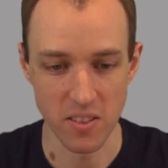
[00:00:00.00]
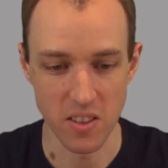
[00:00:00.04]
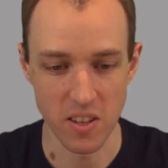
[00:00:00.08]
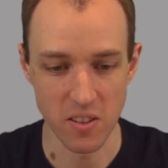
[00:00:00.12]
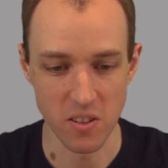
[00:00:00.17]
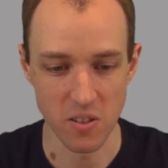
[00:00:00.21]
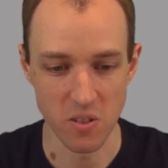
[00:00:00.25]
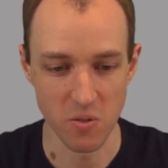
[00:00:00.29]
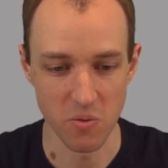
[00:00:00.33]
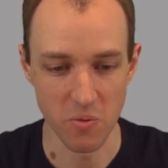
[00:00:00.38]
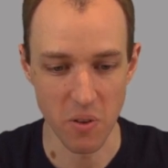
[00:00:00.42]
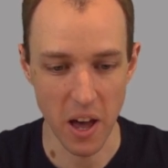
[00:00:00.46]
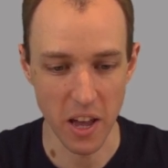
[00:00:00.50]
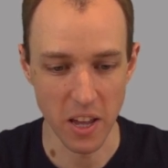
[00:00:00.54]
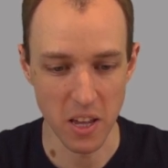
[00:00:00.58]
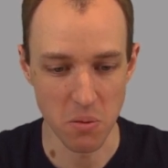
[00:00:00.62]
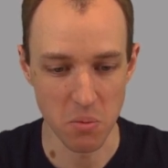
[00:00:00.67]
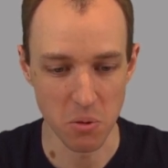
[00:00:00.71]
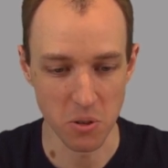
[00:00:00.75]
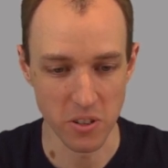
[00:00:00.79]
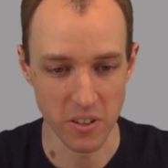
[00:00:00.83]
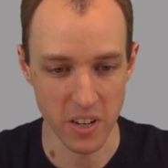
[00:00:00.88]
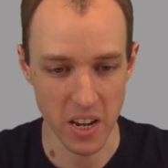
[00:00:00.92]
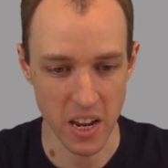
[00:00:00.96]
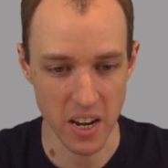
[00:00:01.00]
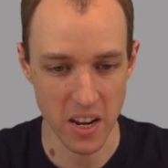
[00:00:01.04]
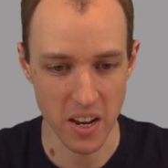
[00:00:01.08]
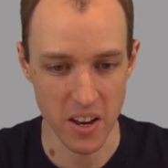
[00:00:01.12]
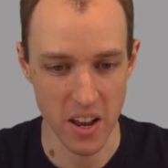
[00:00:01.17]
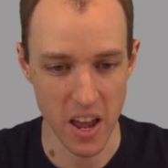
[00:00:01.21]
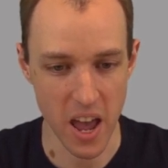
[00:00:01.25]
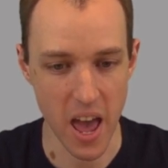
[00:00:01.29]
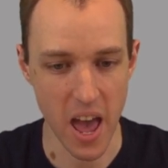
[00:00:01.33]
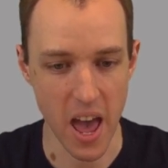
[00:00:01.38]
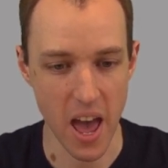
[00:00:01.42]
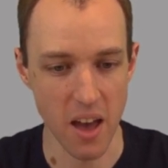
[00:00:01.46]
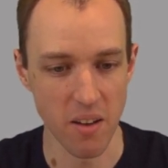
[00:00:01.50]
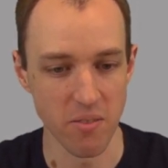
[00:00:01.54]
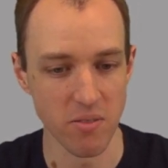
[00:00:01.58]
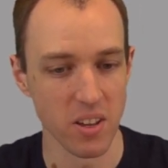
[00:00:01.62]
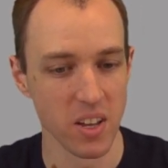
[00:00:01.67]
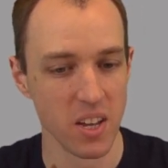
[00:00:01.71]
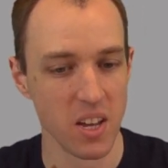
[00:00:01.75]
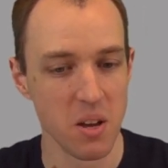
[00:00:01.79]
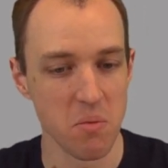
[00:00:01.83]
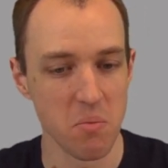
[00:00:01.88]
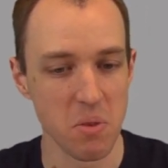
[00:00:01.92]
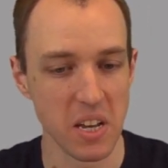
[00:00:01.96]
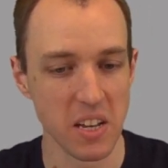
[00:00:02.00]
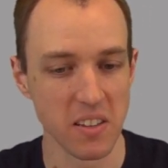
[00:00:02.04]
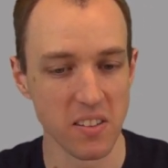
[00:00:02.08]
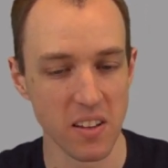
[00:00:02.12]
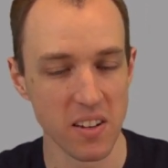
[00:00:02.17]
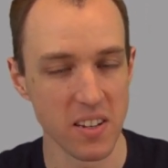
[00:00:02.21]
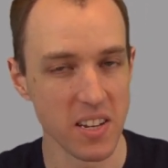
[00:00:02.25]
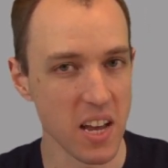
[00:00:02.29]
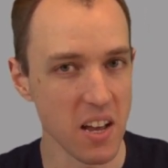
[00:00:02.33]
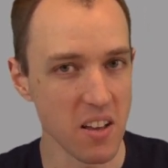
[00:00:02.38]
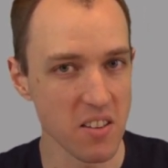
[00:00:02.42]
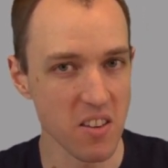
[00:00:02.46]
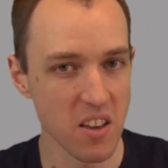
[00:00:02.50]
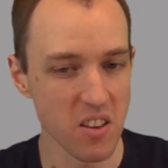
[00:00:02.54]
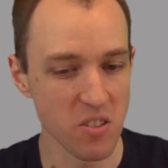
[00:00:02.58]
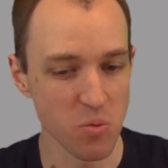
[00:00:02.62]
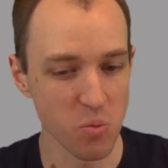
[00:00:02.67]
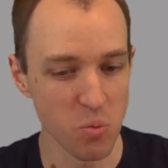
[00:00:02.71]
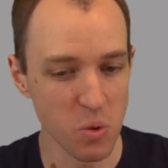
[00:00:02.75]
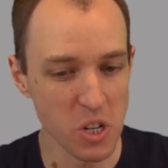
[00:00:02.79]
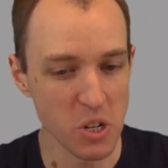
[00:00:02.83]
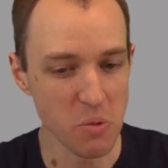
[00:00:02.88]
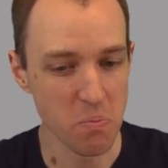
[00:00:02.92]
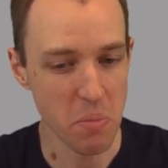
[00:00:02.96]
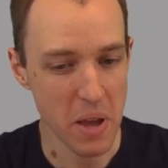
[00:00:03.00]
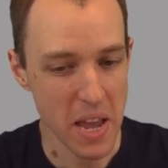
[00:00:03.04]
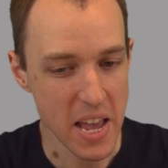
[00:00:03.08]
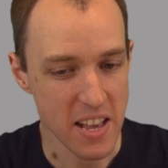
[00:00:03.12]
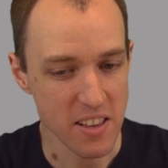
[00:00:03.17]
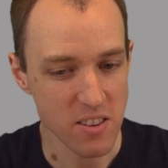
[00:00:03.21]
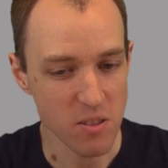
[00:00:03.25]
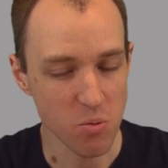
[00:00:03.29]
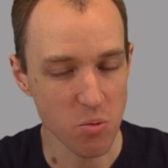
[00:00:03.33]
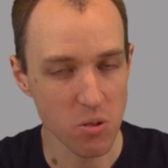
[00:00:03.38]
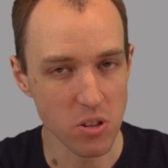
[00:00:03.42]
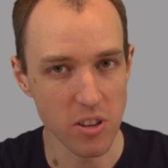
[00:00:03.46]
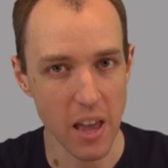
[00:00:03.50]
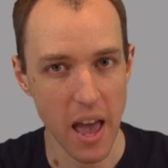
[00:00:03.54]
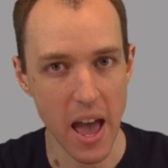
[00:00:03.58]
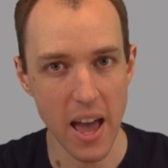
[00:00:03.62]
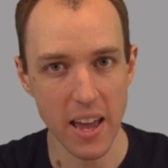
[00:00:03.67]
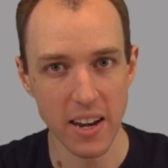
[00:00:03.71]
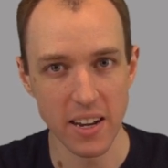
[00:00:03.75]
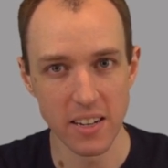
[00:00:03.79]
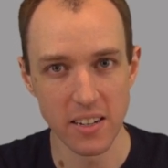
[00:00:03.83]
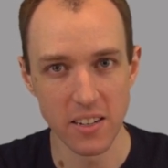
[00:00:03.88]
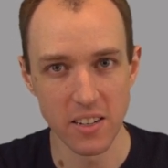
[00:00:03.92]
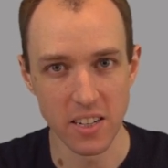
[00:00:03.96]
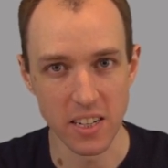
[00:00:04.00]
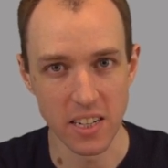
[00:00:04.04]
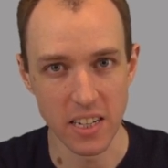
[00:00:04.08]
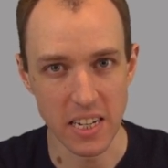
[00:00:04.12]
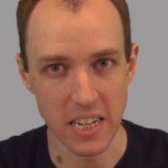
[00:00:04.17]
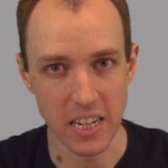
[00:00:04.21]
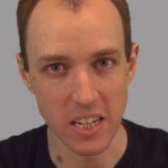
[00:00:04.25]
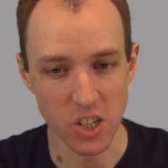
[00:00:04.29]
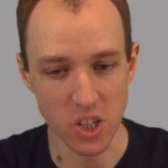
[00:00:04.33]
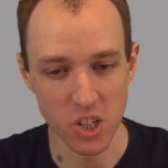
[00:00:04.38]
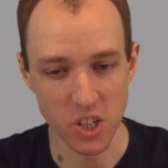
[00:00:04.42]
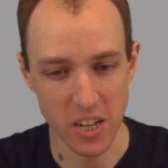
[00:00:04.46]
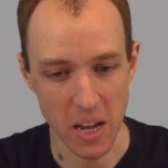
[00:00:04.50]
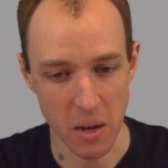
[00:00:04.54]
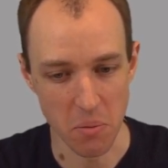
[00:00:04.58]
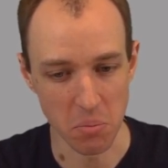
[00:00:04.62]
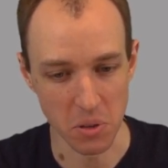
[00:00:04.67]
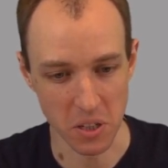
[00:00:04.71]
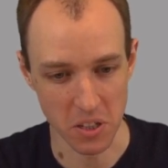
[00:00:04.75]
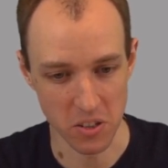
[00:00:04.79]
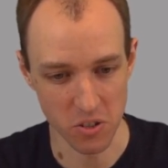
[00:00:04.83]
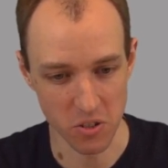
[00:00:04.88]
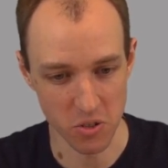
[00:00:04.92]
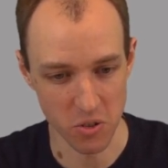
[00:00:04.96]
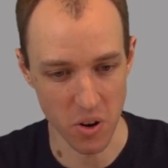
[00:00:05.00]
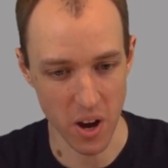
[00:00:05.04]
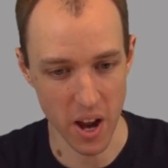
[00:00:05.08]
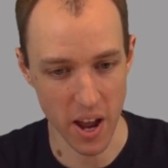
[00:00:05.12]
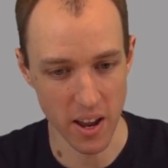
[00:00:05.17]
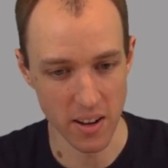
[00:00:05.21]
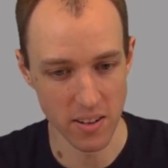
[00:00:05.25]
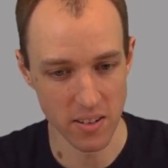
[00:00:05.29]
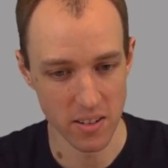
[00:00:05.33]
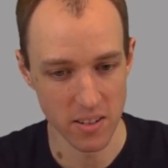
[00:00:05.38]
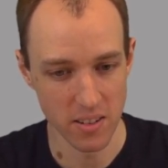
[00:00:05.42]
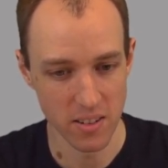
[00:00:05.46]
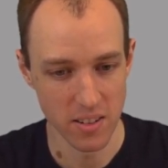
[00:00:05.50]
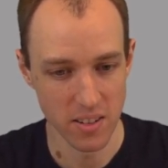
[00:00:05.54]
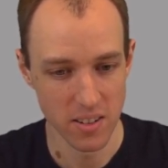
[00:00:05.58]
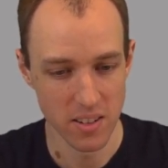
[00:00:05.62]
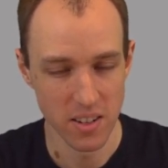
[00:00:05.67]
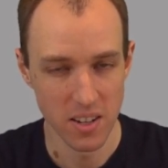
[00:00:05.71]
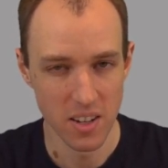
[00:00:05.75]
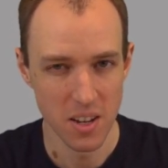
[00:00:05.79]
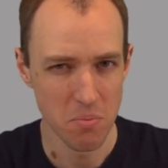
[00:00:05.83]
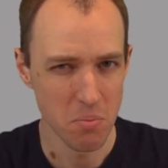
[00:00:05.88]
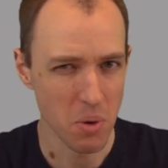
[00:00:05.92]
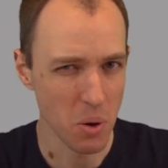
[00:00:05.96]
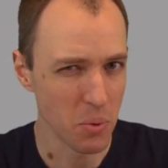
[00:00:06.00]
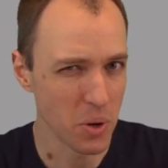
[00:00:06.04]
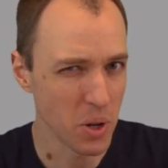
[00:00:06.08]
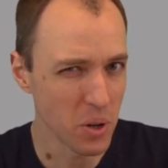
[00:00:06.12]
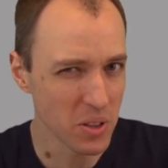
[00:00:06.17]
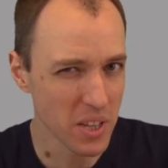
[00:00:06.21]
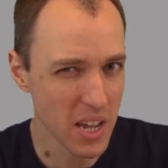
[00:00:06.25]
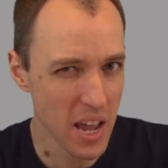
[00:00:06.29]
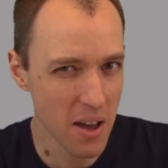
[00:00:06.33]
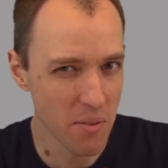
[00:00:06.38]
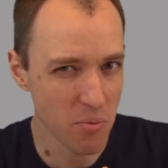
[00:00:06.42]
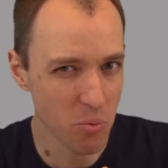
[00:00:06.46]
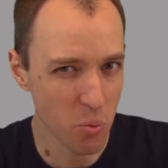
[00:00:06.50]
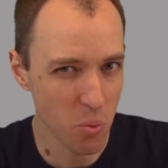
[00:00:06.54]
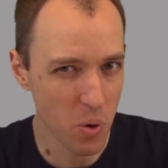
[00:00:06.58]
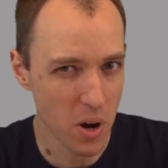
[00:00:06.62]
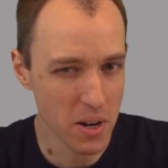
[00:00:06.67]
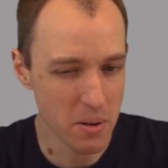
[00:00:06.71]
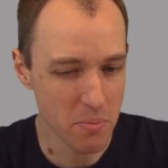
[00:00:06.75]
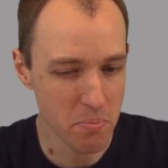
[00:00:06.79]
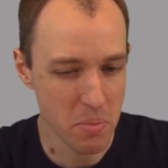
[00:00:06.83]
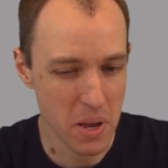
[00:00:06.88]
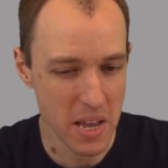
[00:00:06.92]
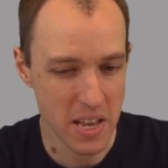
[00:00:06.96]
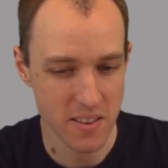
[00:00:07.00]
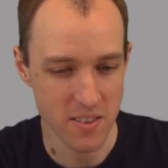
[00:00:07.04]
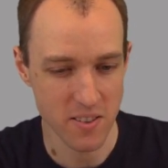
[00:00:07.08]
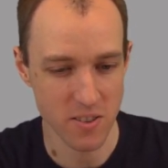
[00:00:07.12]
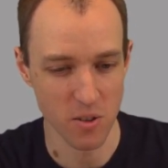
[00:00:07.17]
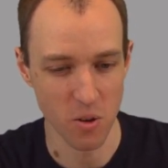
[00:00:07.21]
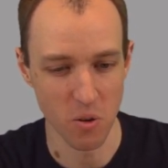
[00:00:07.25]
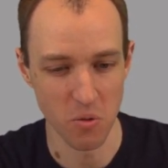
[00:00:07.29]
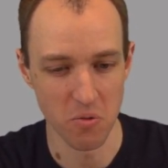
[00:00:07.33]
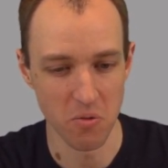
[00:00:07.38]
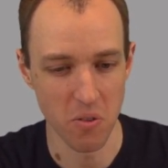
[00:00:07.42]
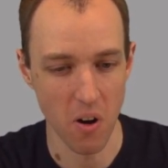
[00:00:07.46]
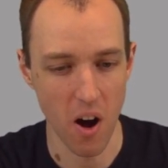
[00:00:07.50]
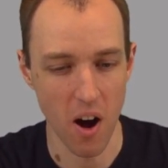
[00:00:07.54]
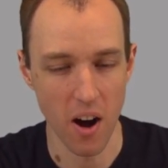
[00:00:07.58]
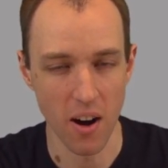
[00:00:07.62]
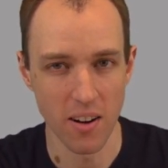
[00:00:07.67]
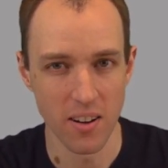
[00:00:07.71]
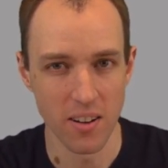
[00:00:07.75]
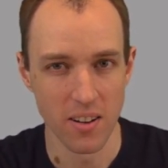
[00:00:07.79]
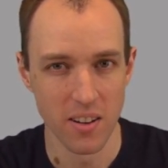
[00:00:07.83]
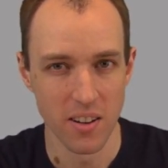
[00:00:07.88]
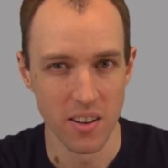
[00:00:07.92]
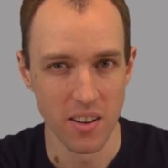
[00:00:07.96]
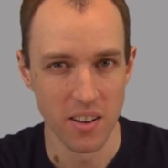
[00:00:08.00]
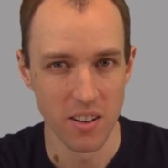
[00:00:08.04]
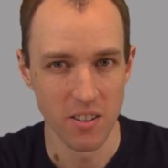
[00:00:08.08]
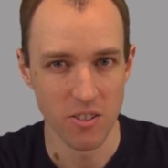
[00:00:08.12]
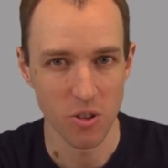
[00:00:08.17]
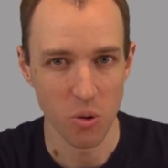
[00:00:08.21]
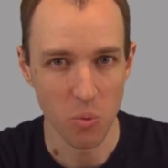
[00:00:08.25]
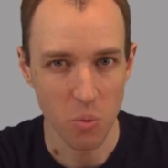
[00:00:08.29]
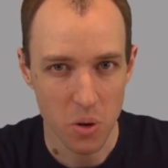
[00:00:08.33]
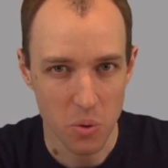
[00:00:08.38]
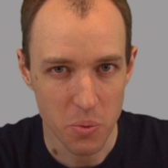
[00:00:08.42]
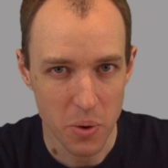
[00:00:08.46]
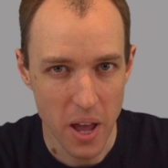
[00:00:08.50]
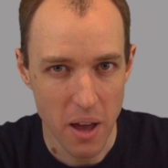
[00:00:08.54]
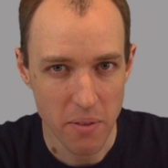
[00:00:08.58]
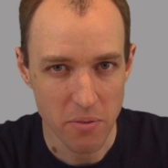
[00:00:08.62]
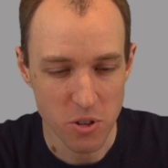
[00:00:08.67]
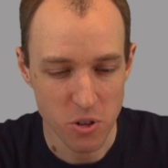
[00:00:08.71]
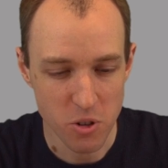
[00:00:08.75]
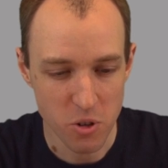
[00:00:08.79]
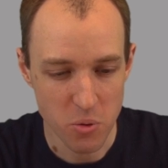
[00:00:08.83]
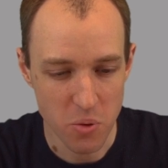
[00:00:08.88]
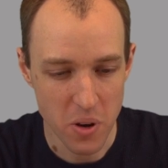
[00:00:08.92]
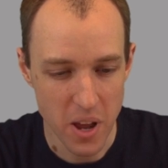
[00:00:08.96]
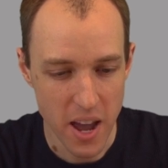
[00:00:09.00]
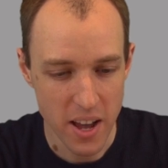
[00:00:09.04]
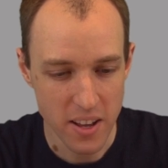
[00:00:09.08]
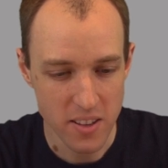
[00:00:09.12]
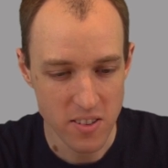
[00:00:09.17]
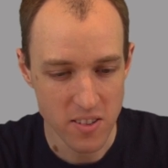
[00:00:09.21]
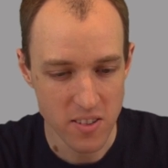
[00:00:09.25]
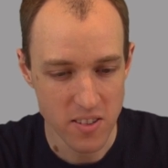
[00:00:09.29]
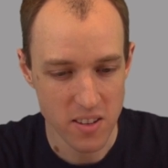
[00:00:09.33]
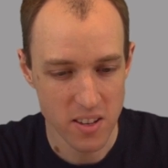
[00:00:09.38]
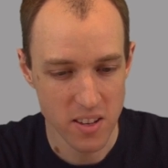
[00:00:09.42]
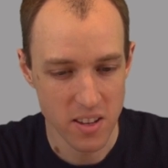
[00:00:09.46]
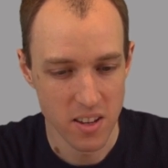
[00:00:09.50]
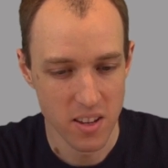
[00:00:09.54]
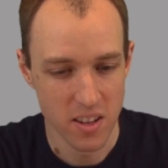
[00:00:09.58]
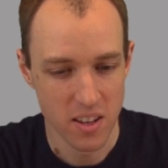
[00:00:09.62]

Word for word: This is valuable data to have because it tells us which base was added to each template strand. But we only have one base so far. So what do we have to do next?